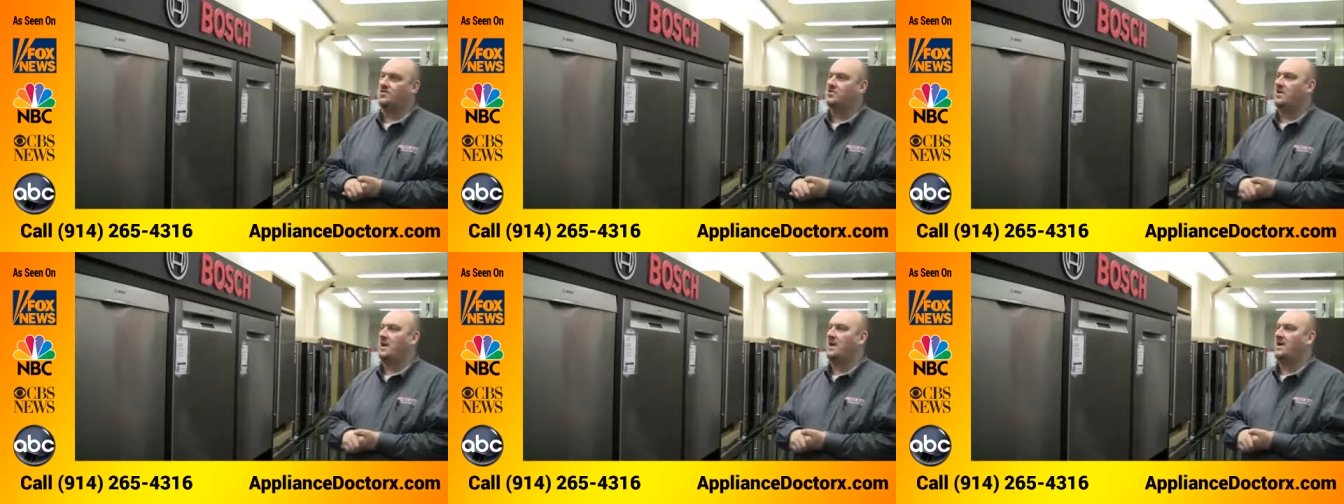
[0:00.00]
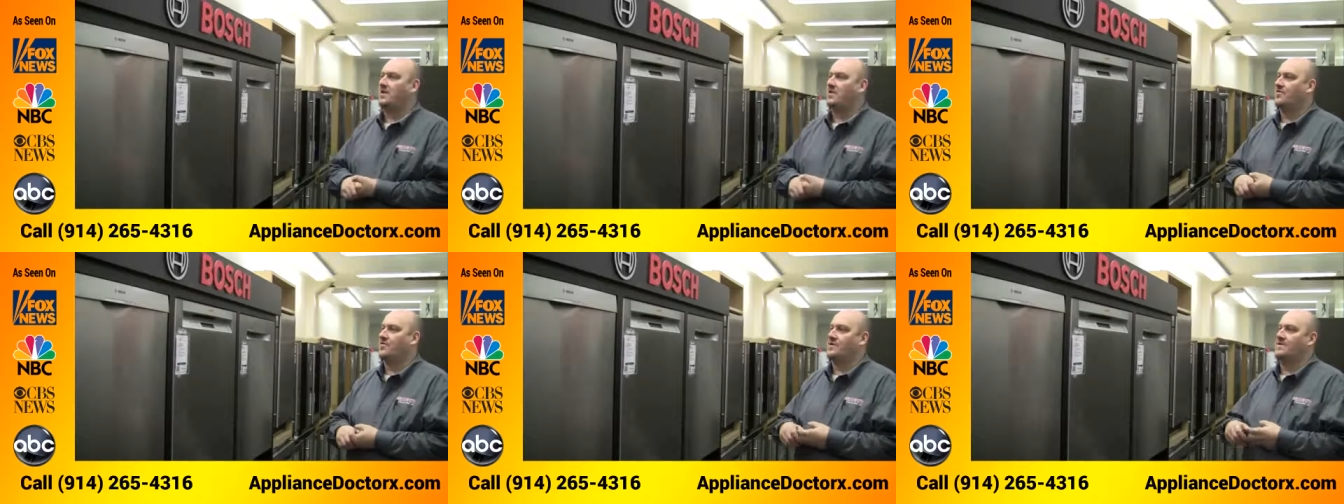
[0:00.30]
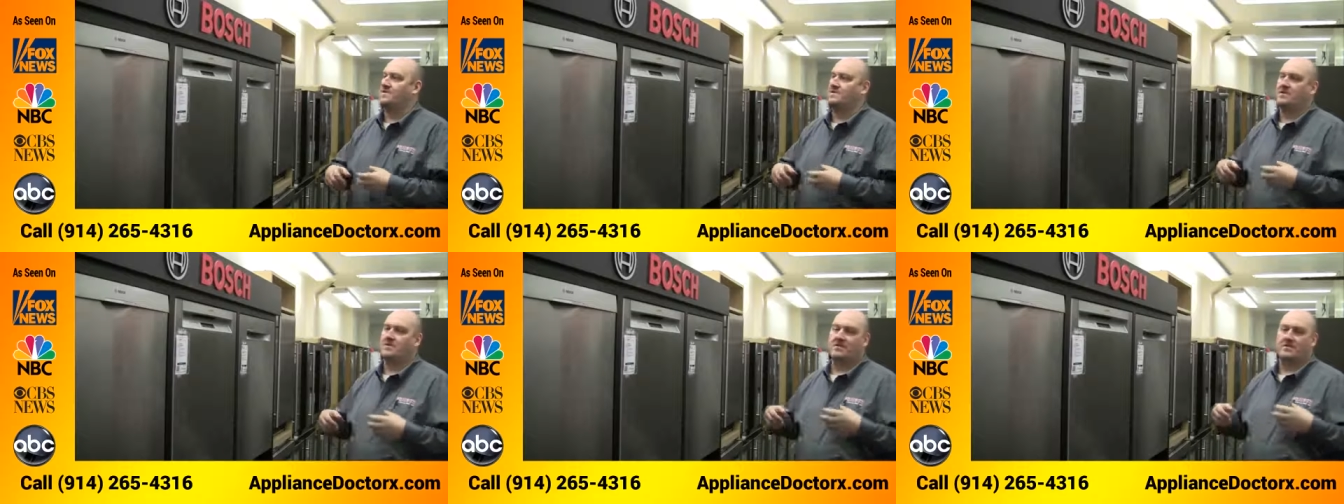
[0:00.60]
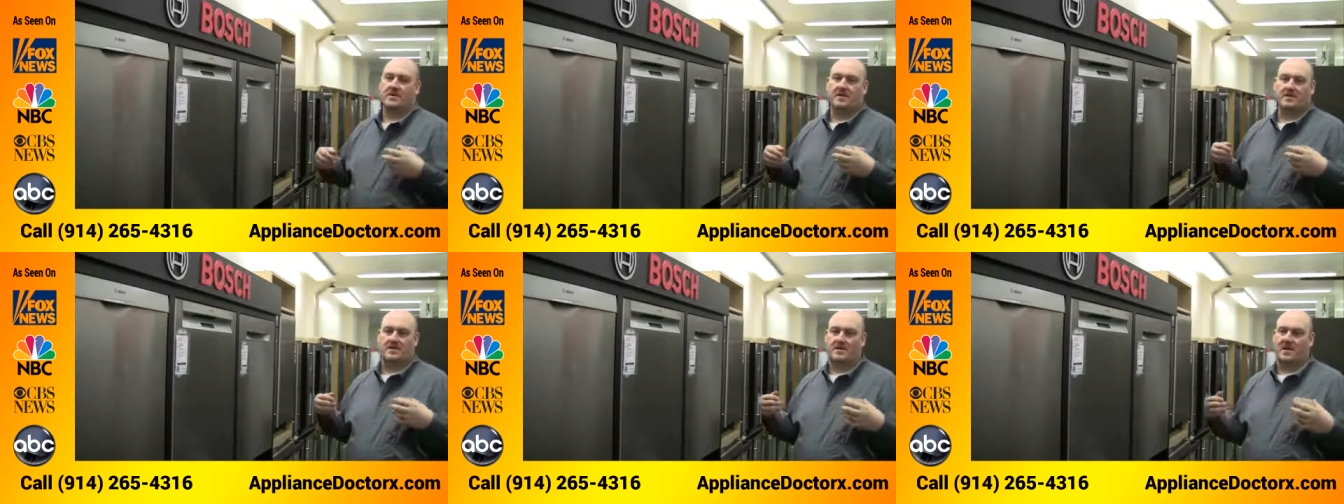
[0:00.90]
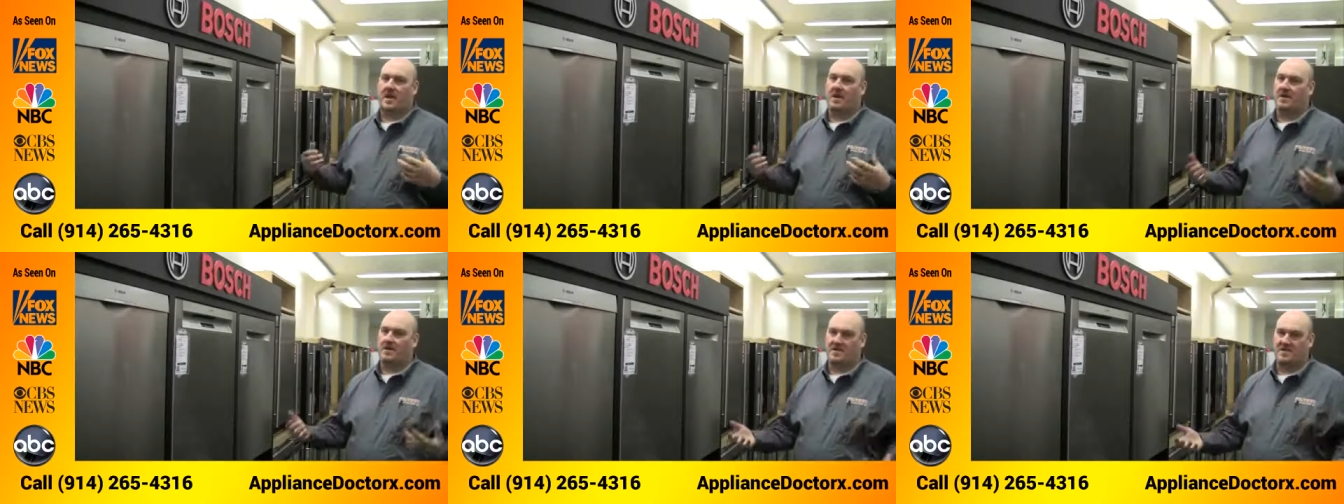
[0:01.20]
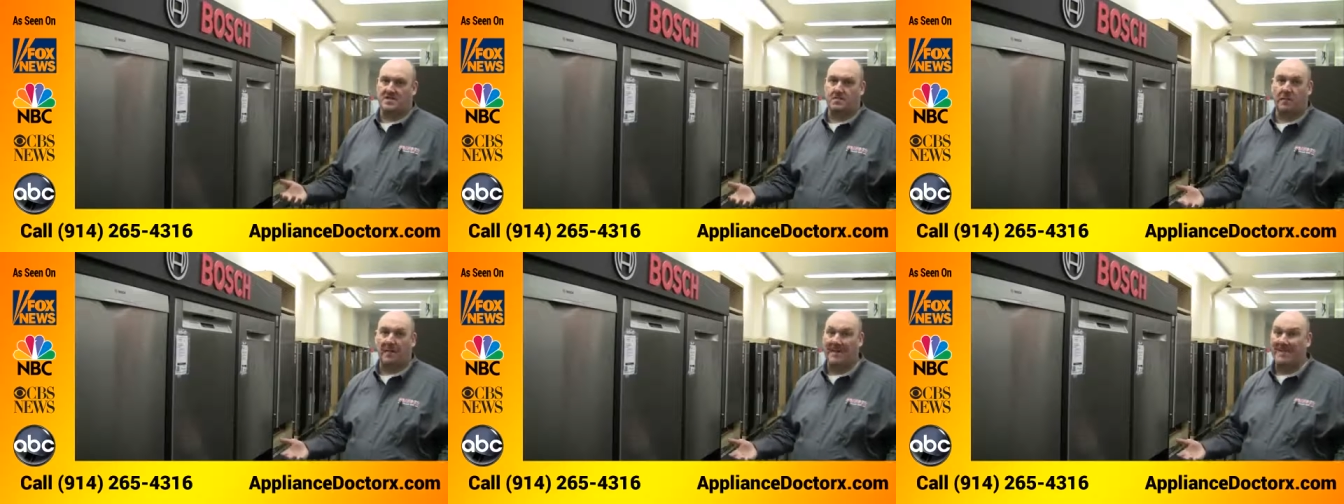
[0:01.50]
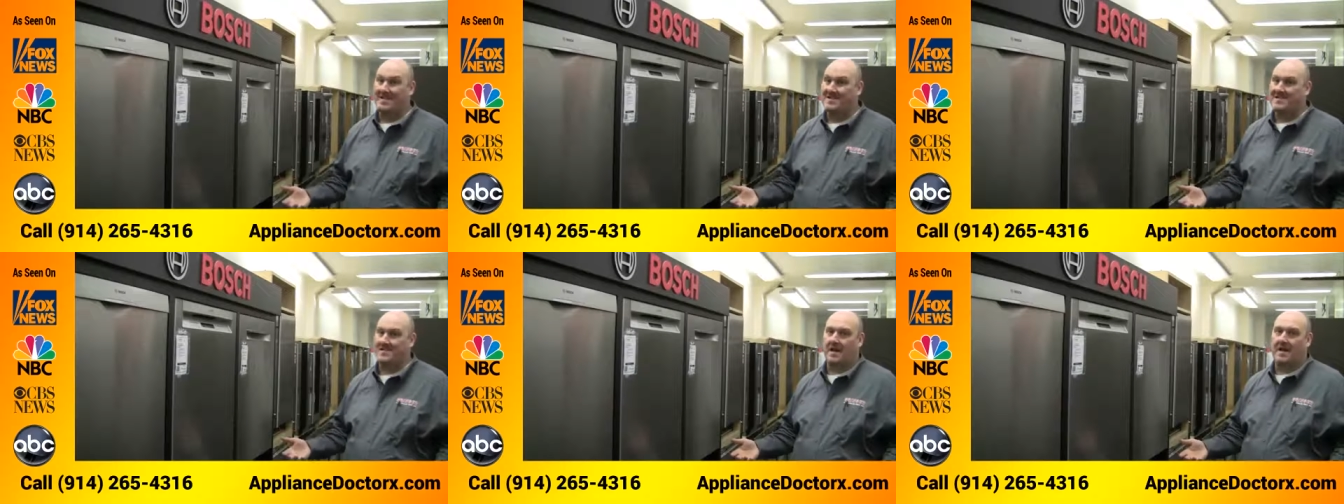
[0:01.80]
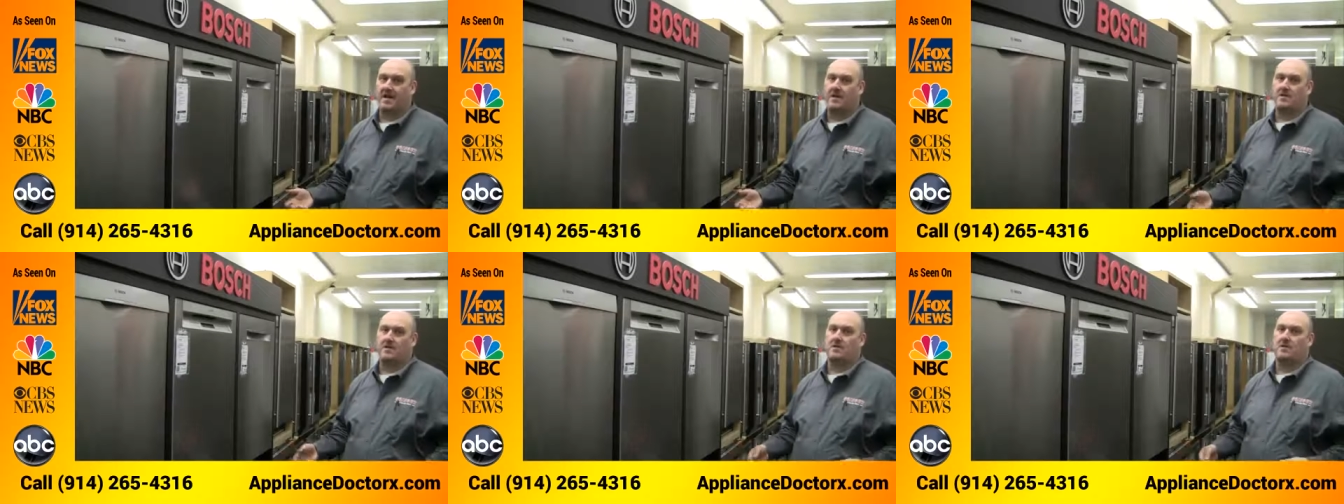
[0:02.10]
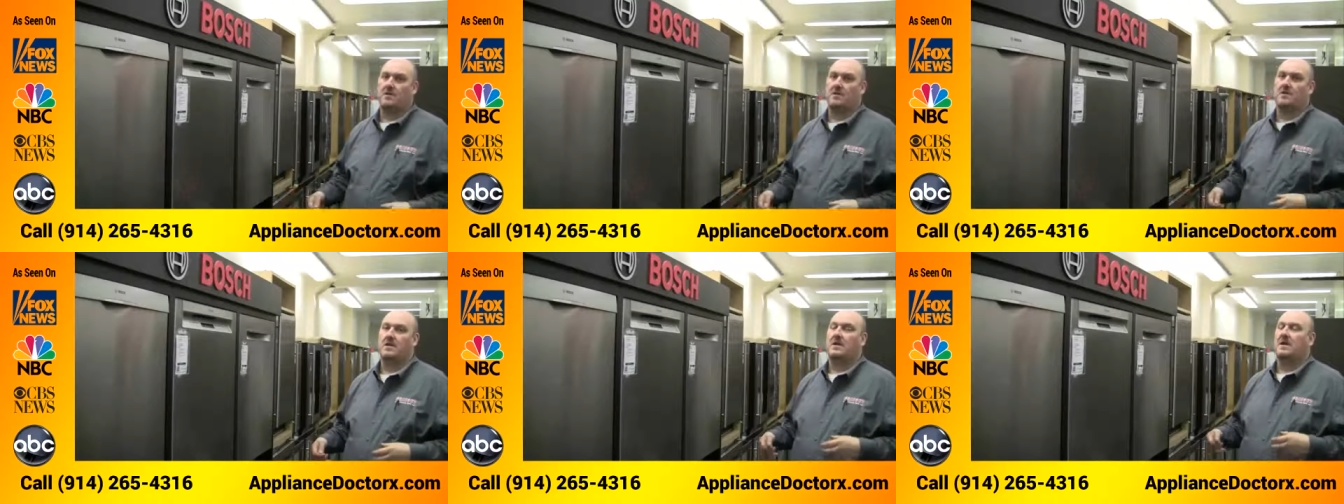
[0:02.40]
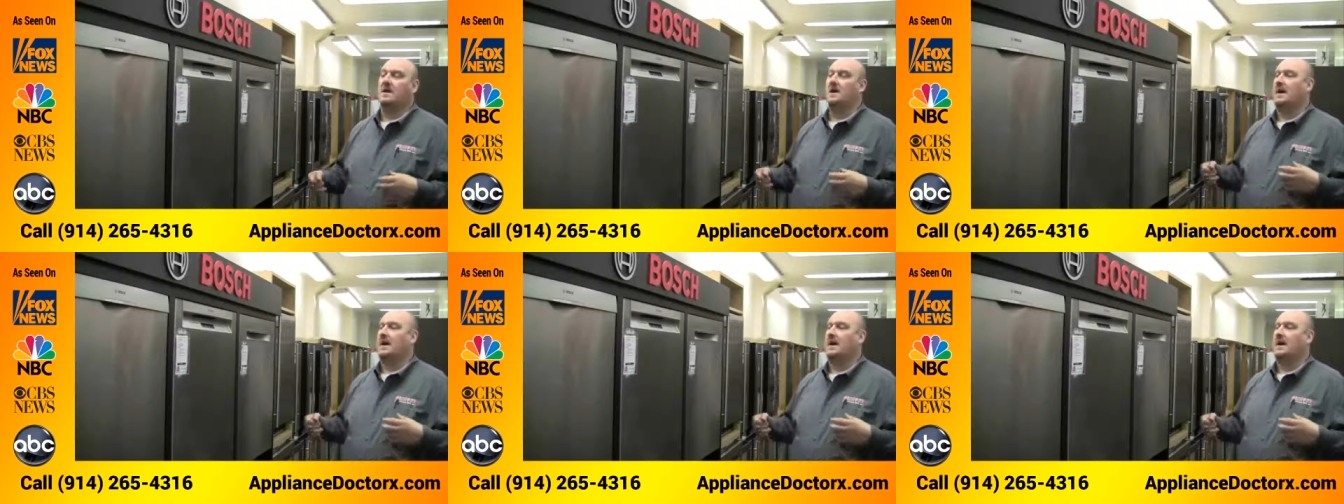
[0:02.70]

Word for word: China crystal, a, a speed cycle,